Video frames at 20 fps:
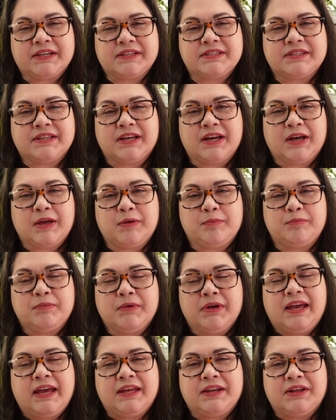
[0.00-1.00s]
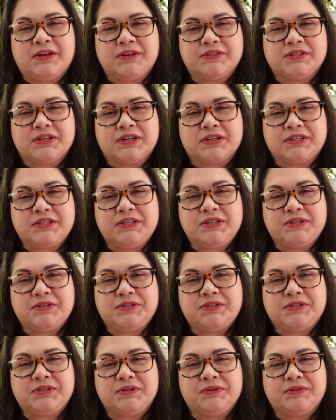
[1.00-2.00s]
Until next time, I'll see you
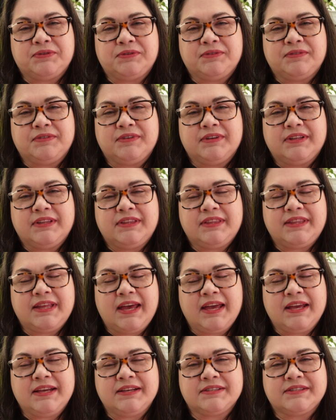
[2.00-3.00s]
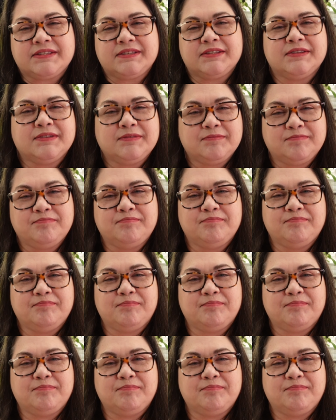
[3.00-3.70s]
later. Thanks.